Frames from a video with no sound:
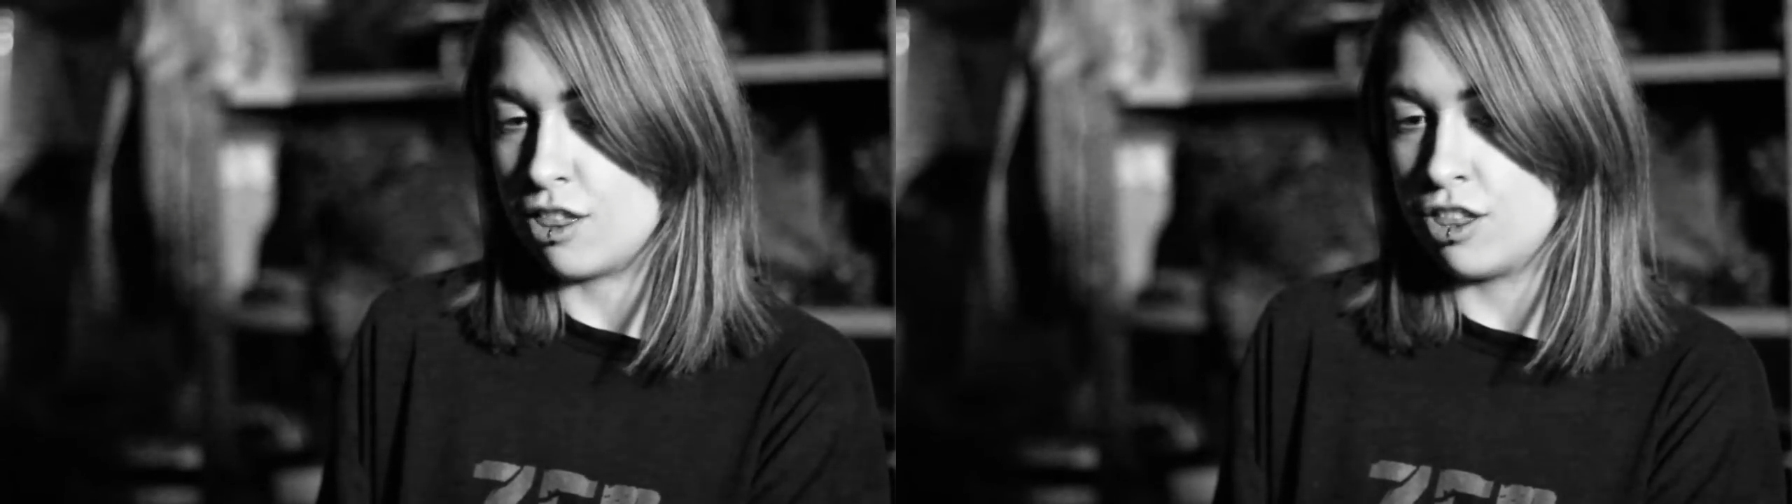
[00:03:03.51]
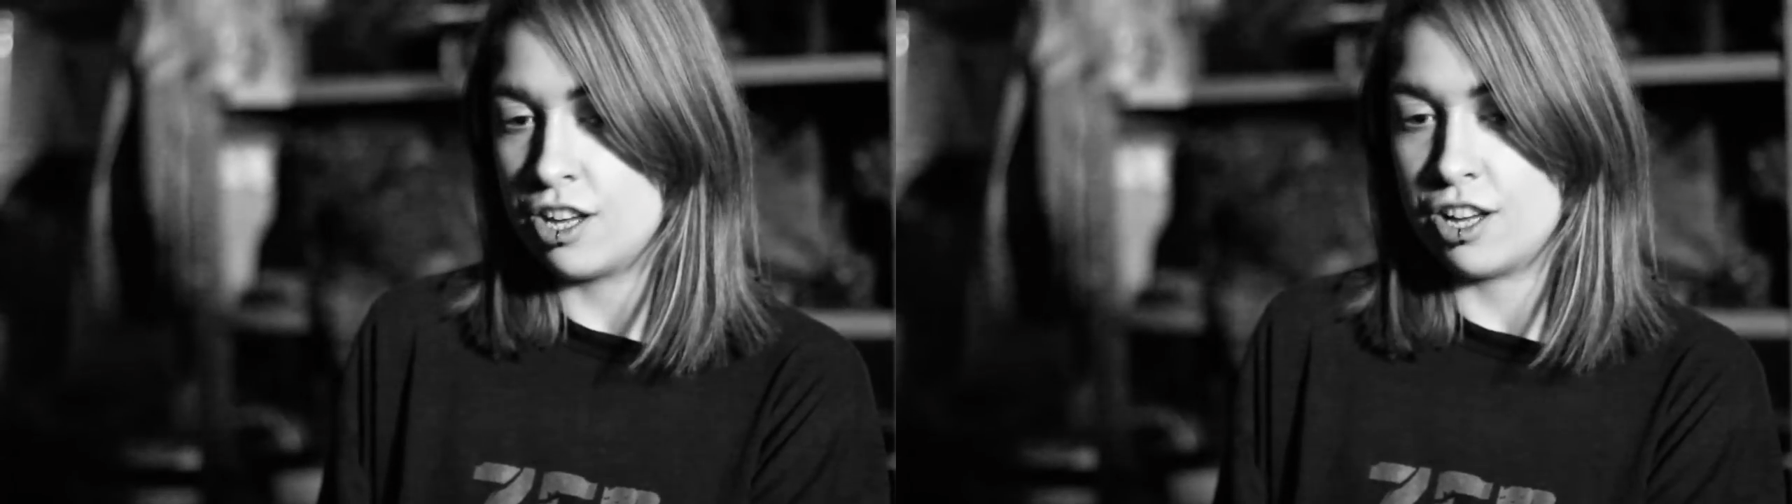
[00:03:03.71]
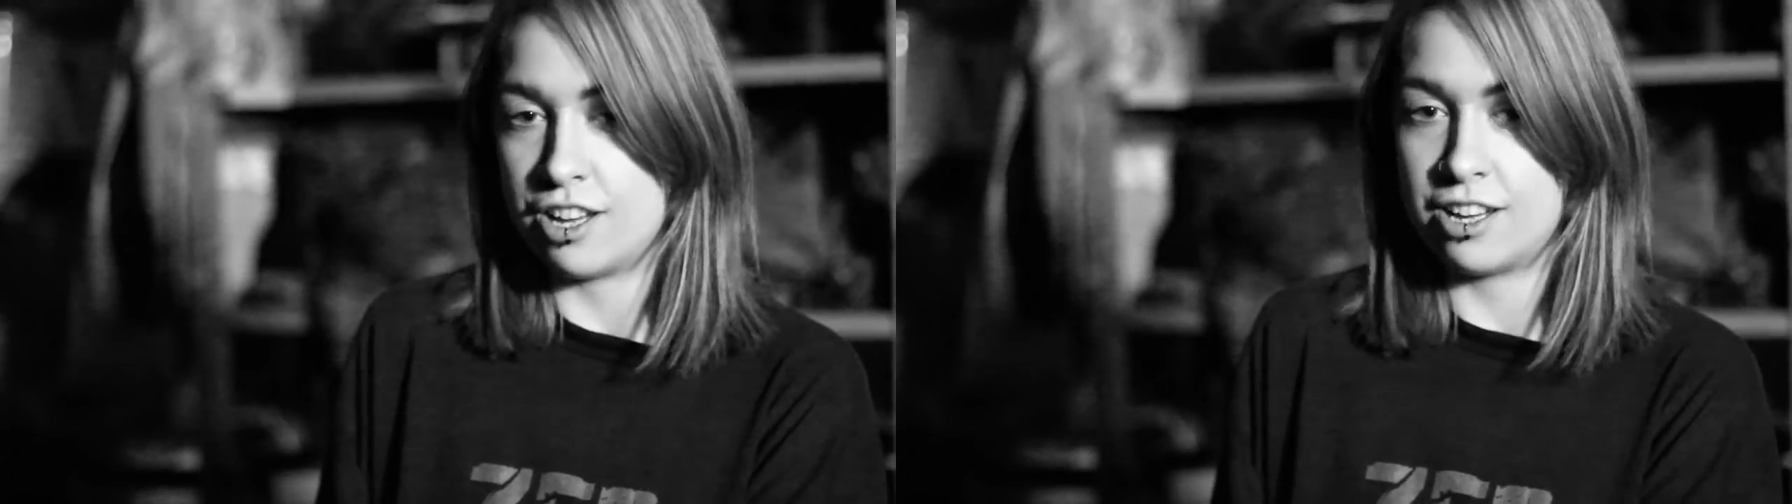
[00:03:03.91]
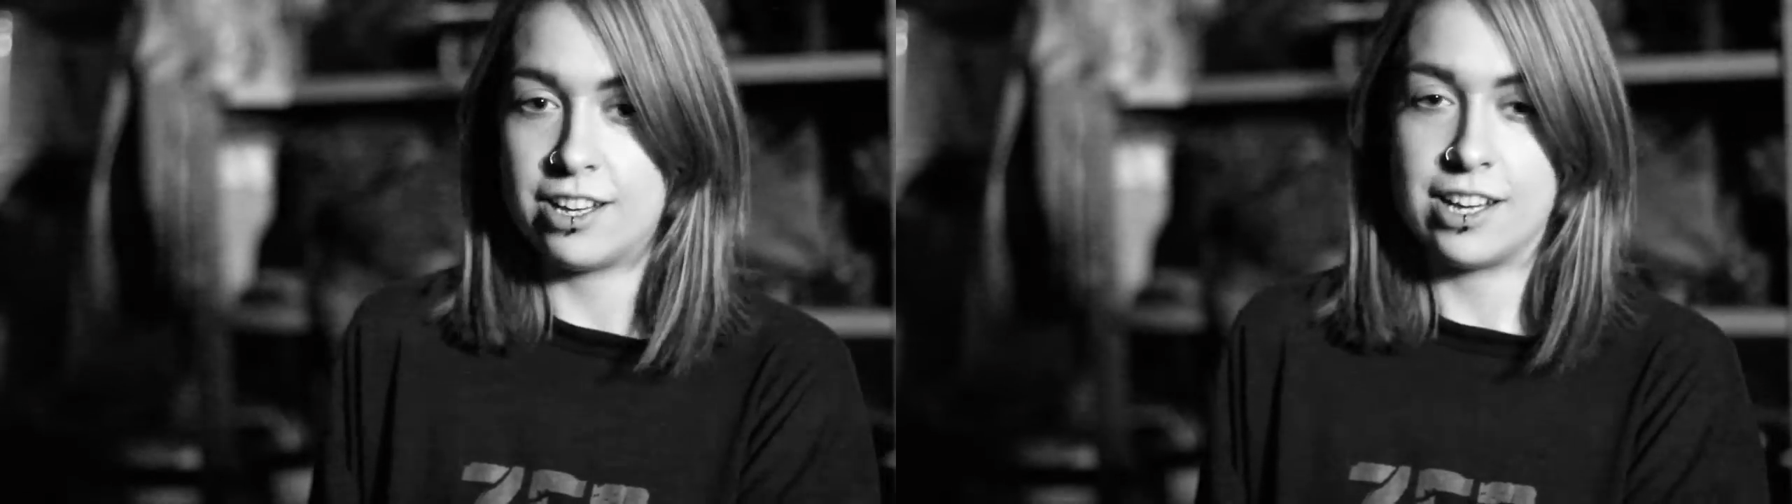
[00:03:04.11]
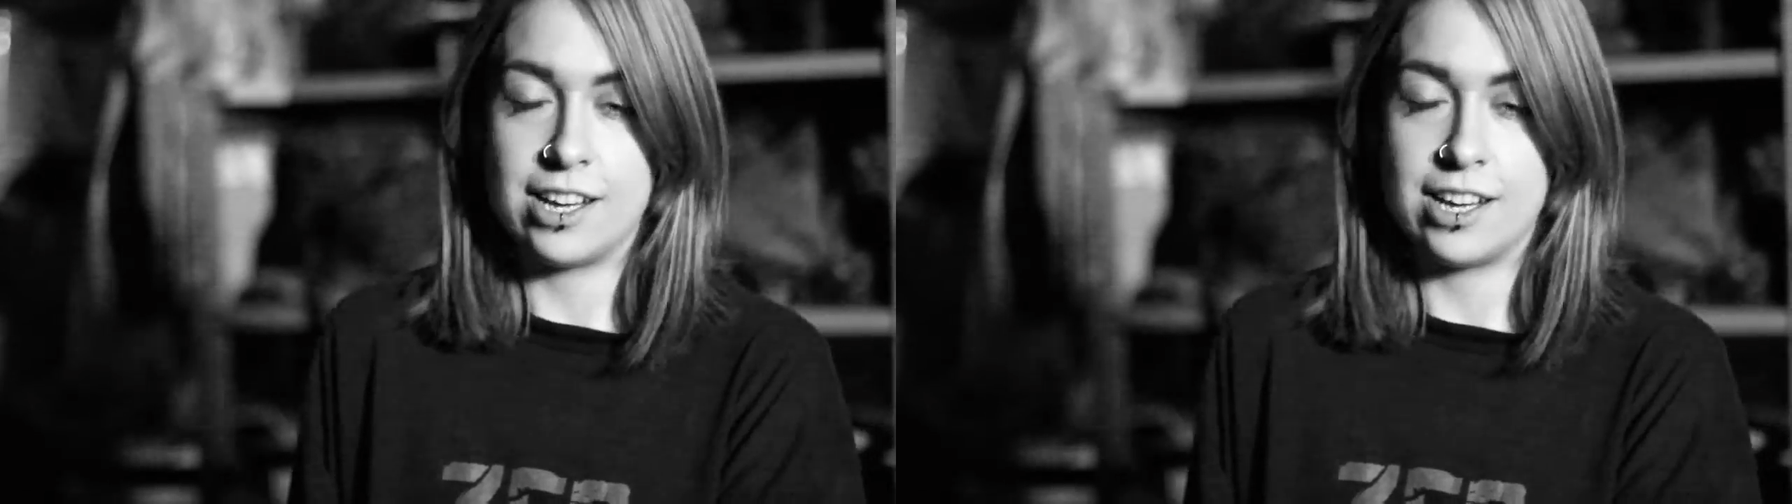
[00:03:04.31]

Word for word: the